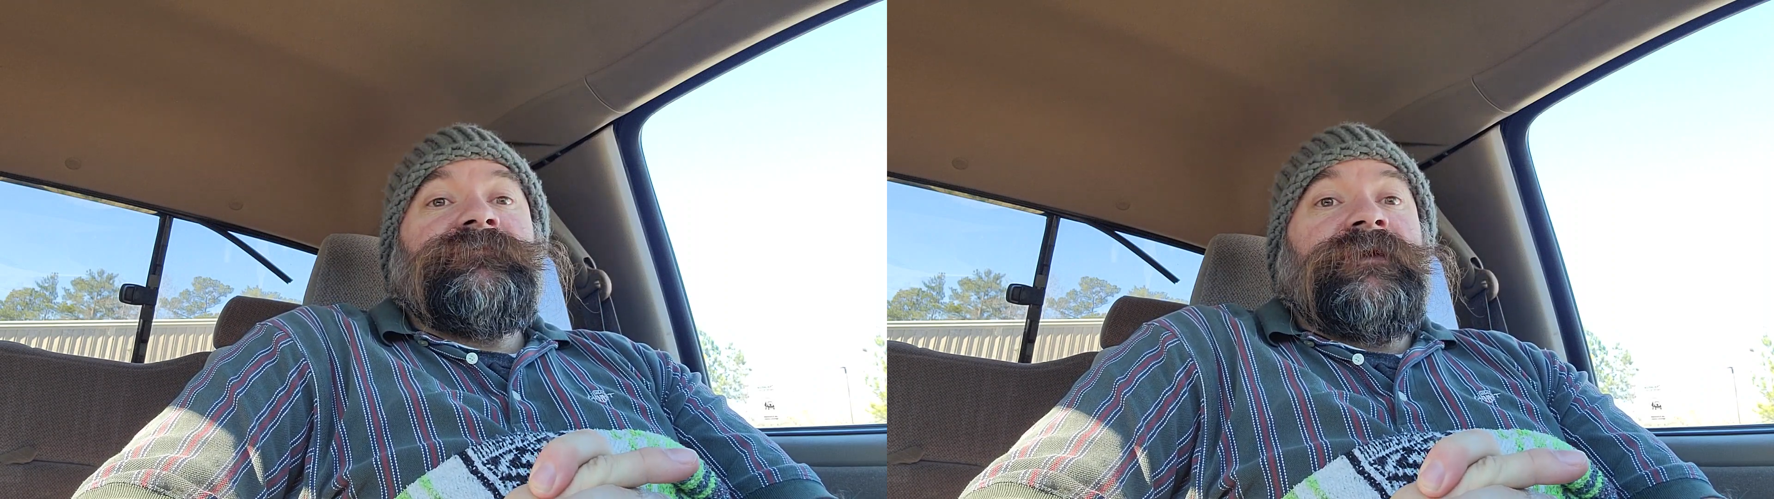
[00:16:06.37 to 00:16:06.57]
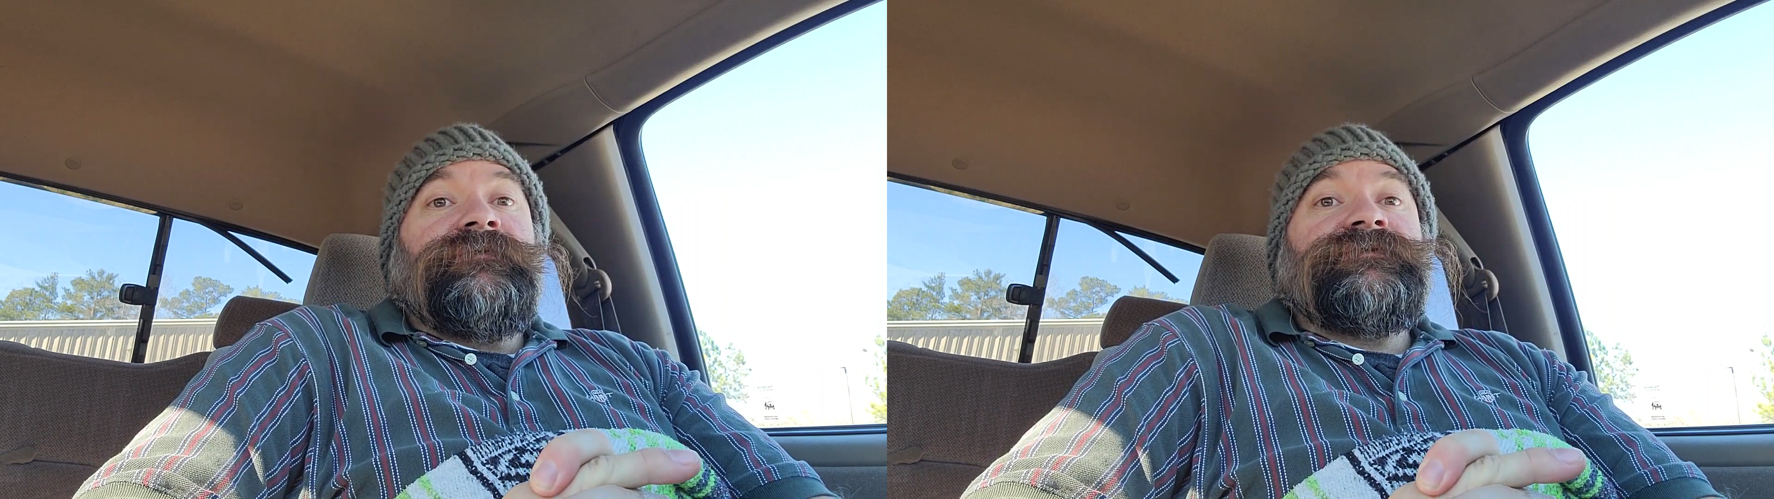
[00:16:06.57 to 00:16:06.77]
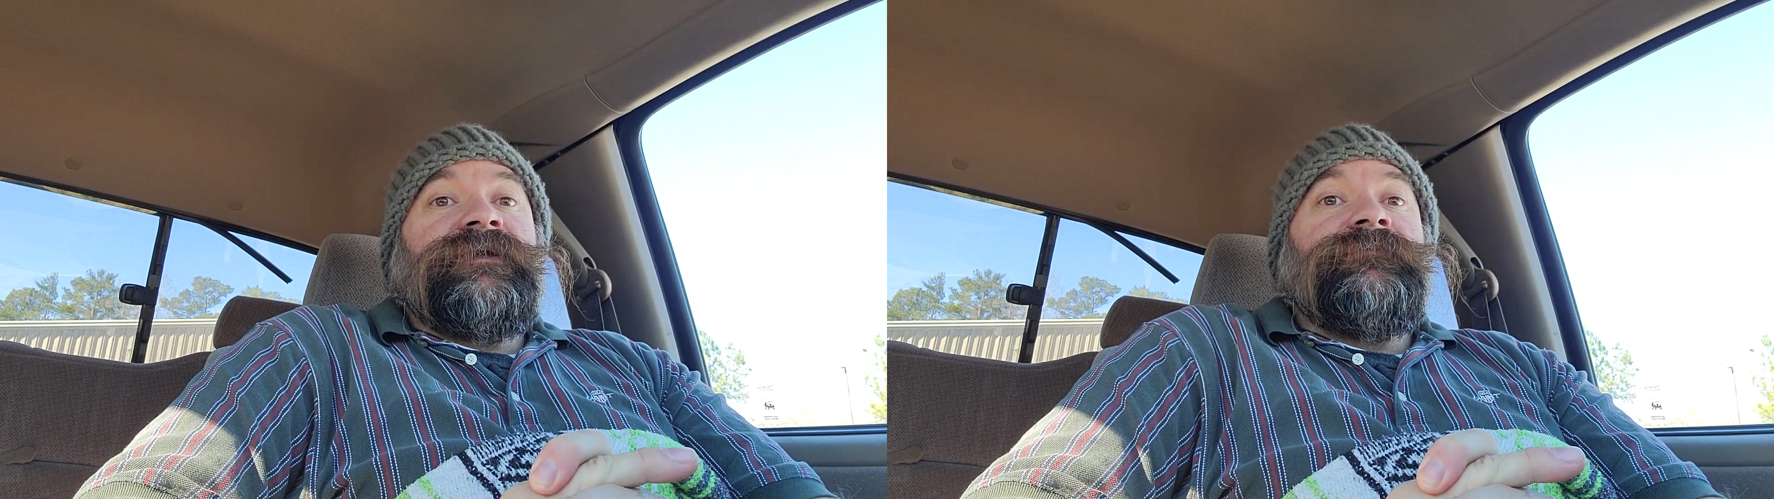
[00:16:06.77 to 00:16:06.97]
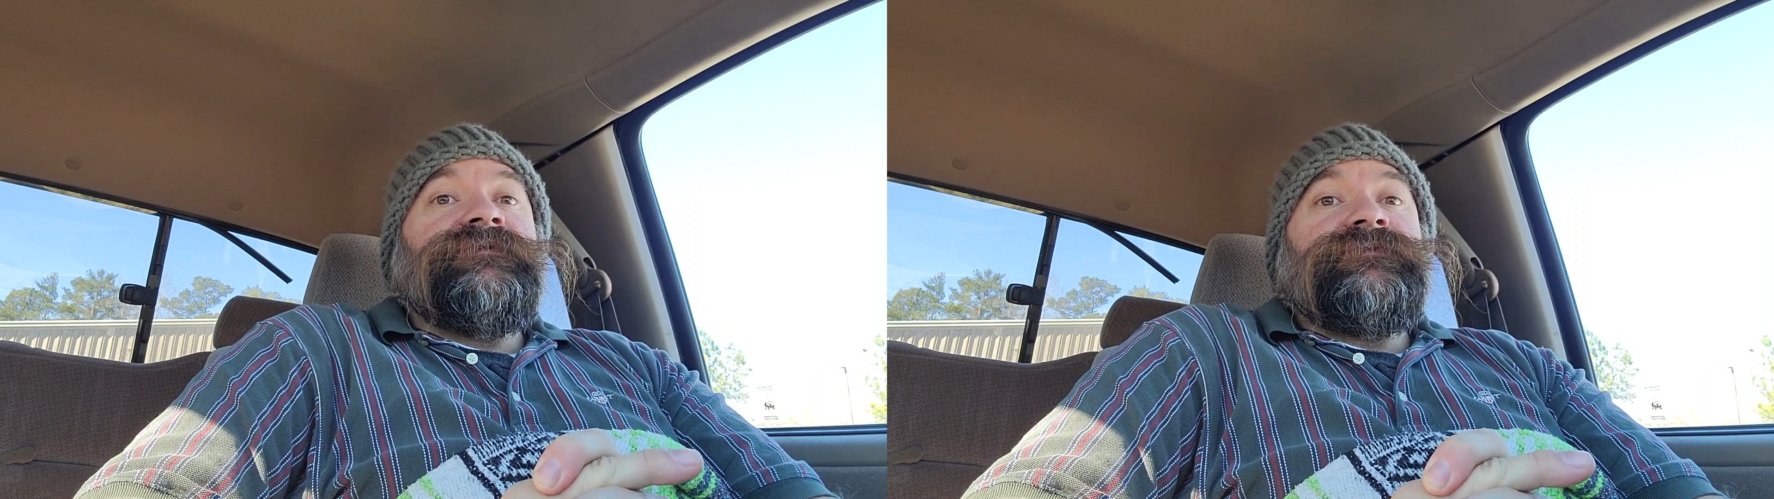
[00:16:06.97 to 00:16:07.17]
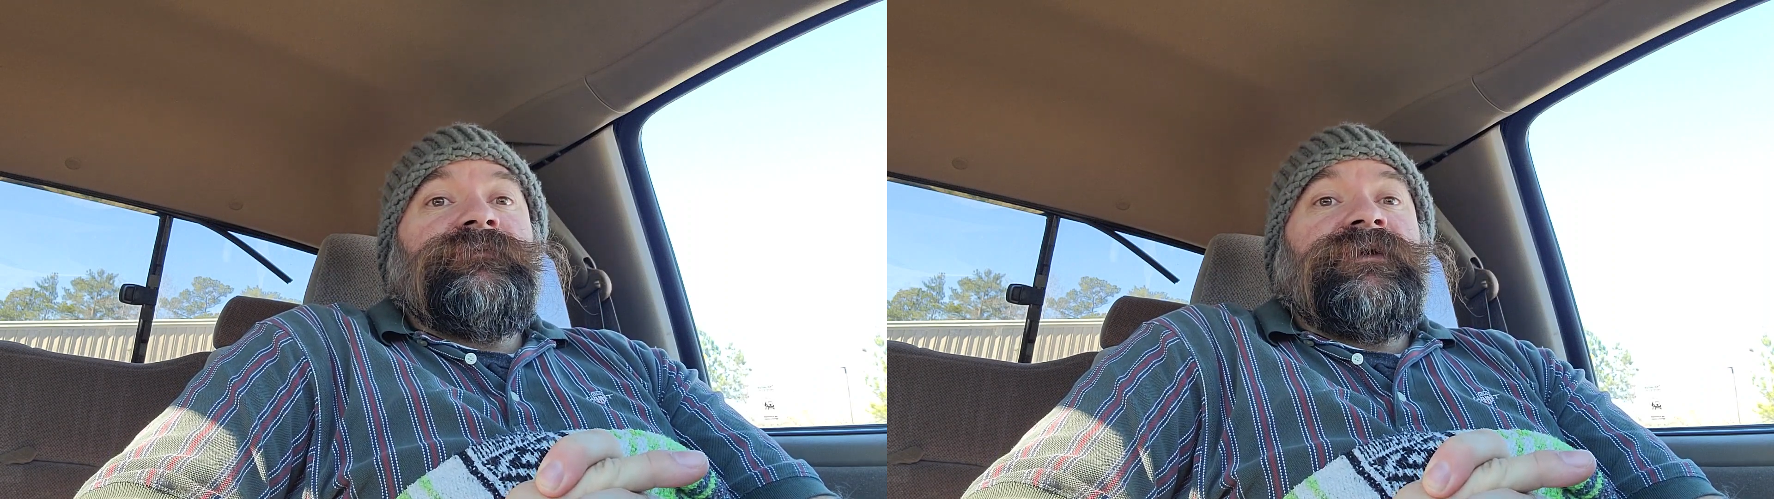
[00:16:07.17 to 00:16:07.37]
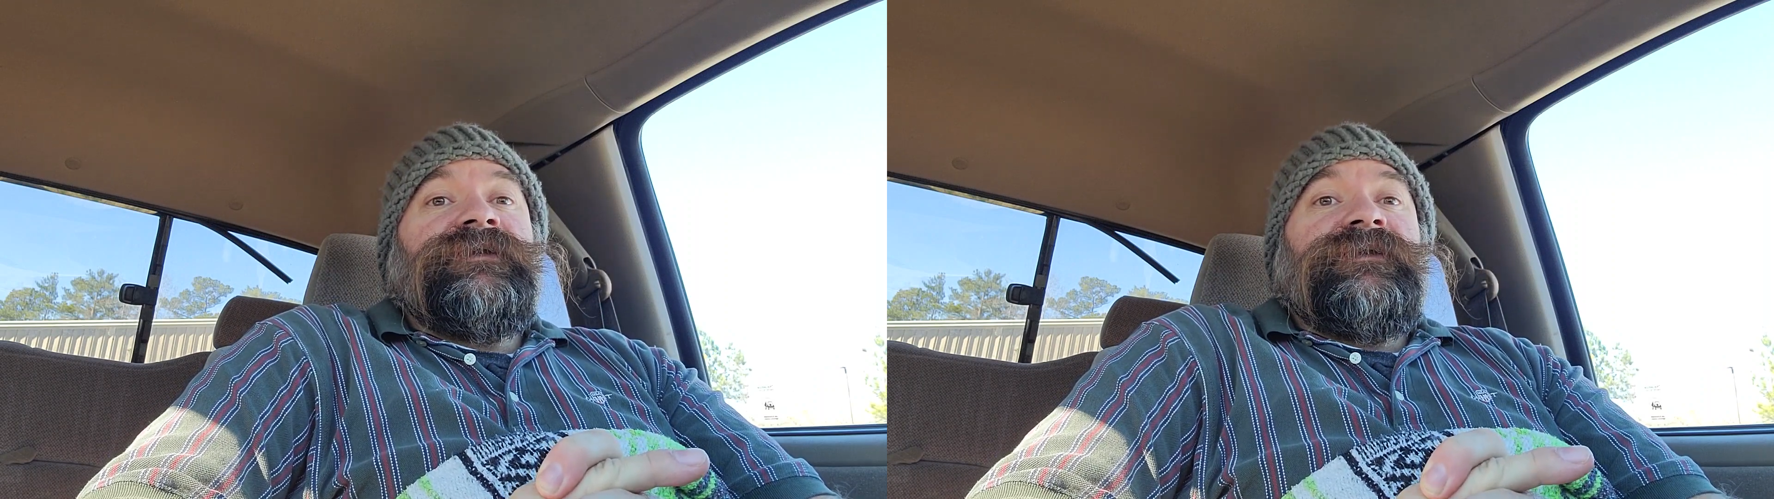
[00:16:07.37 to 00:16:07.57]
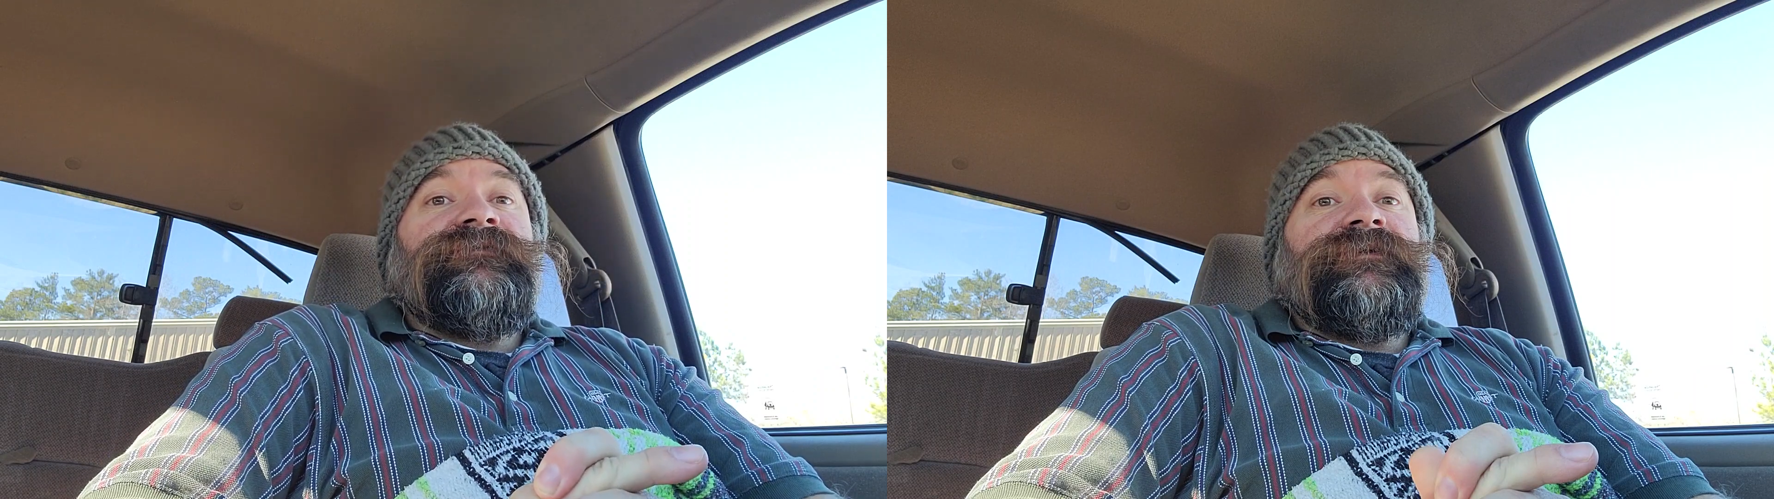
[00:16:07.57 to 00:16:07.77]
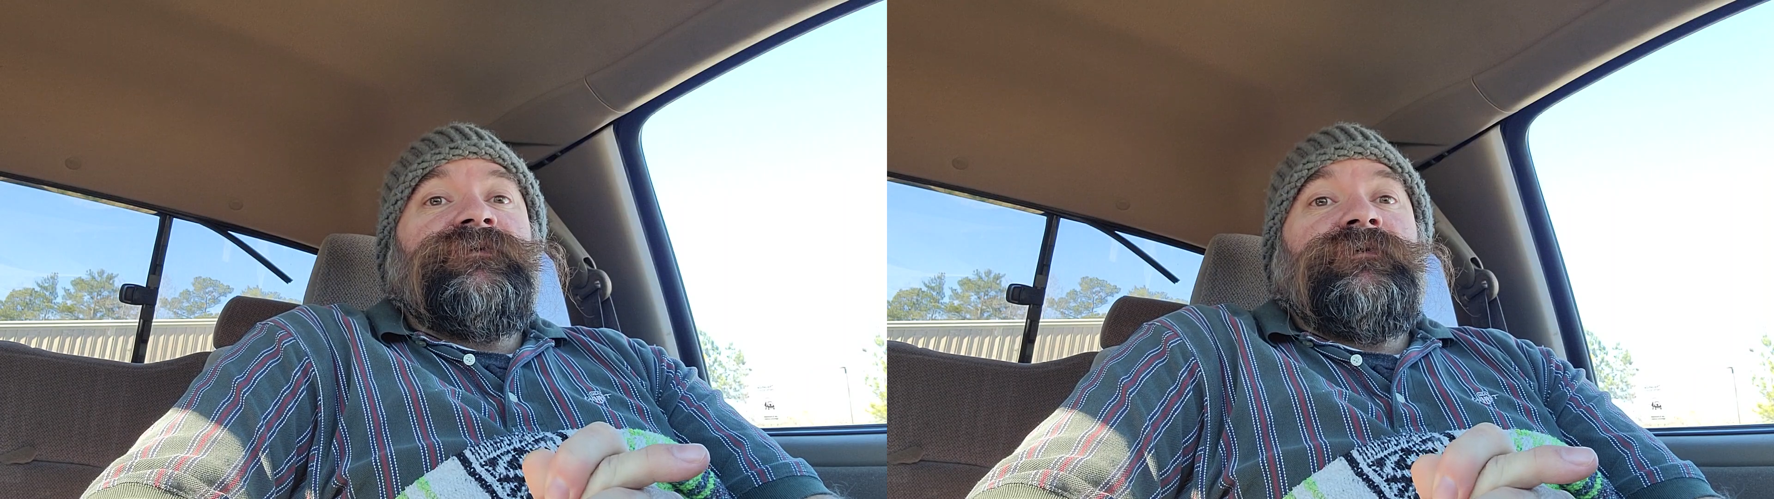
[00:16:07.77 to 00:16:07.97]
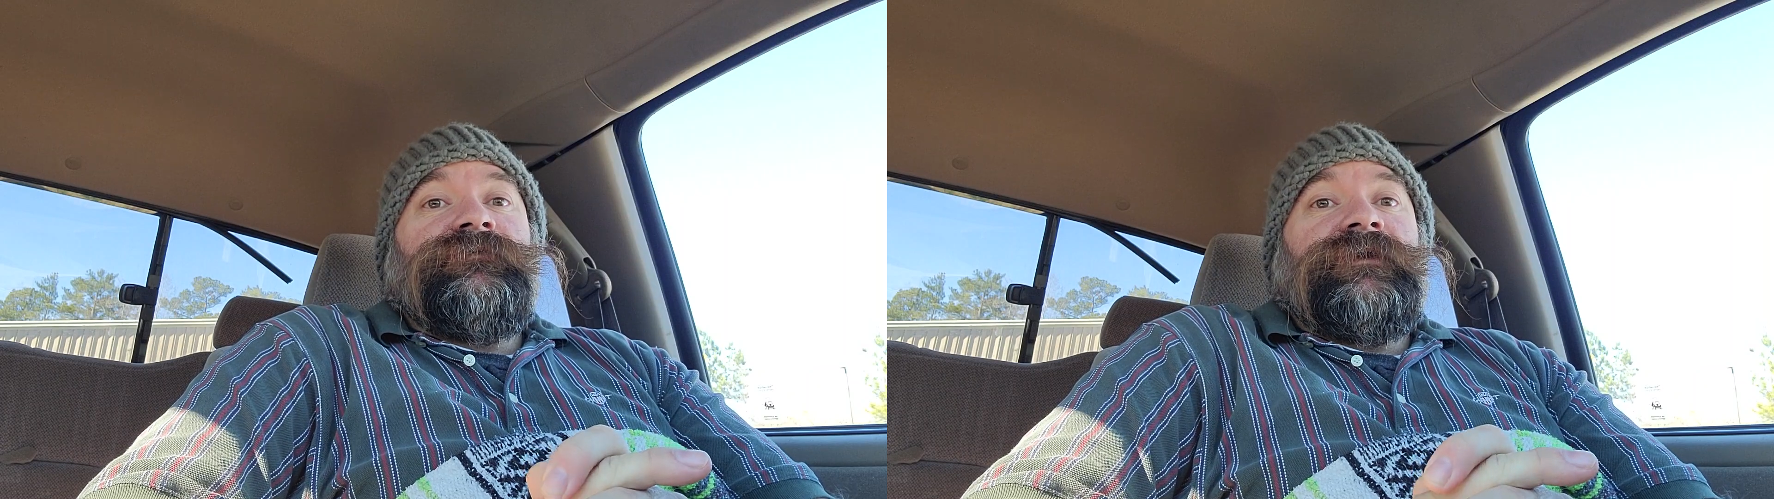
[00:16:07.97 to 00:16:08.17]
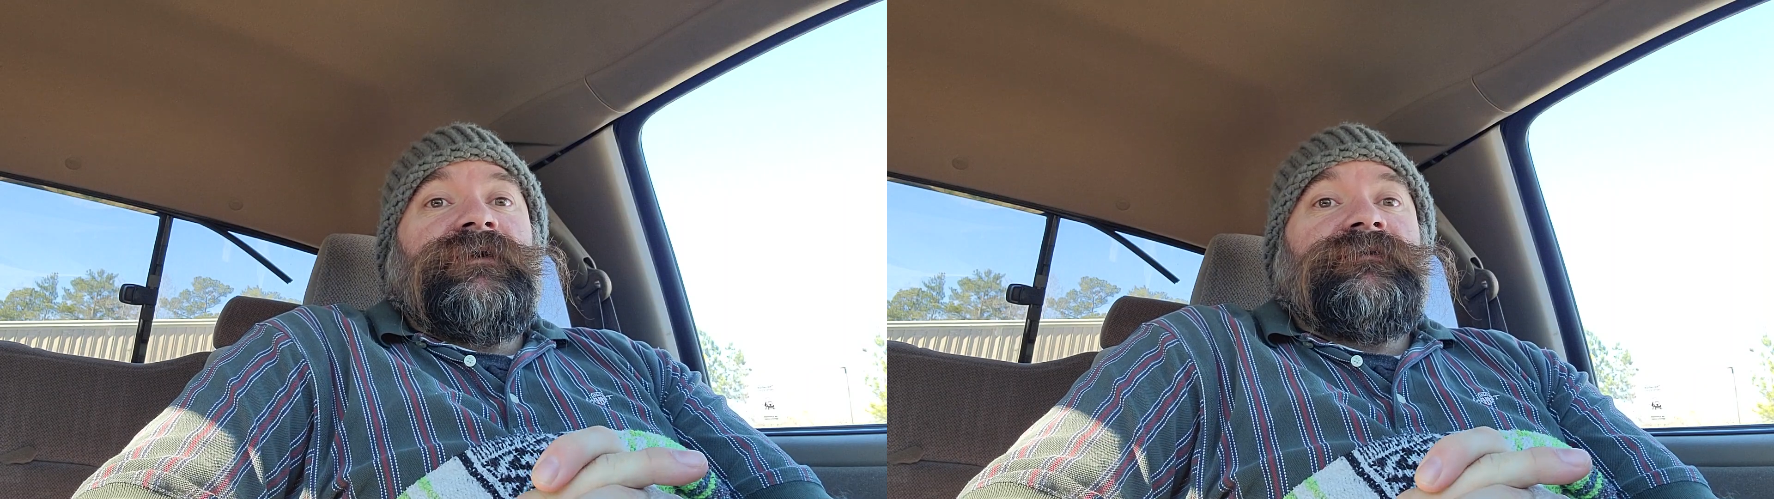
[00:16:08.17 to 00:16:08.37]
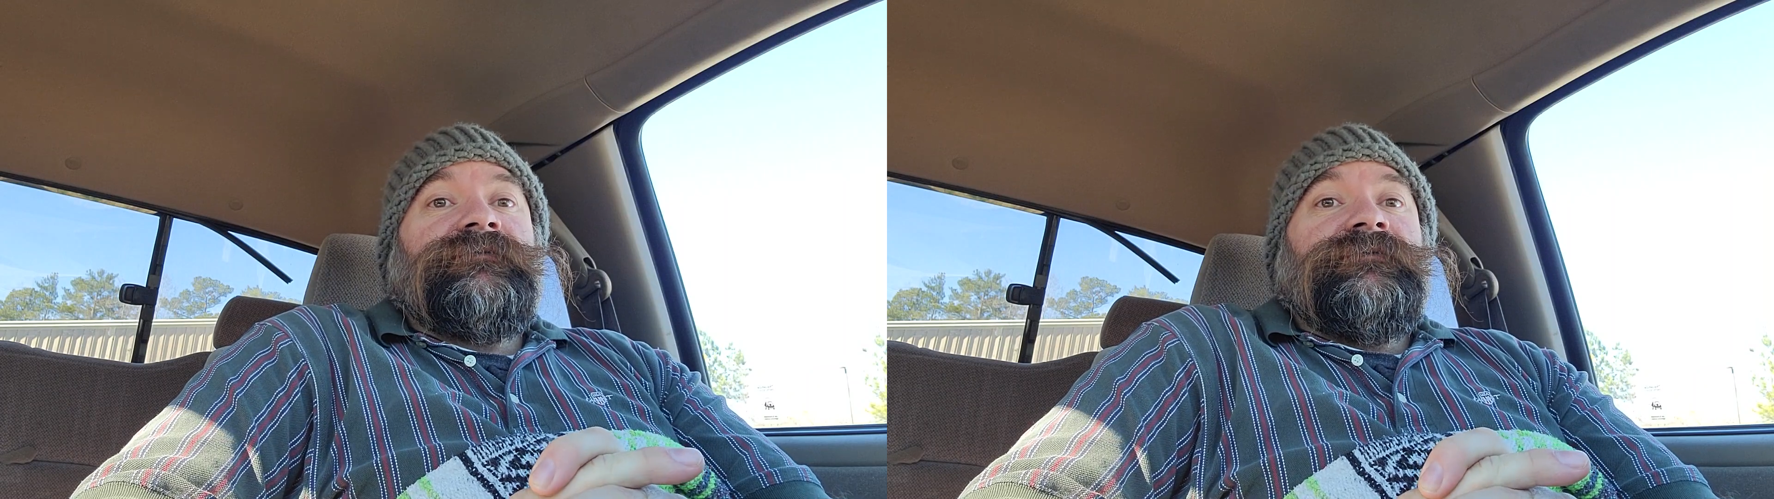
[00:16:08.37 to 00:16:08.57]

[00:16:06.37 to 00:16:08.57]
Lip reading: that was time consuming. I definitely need to go over that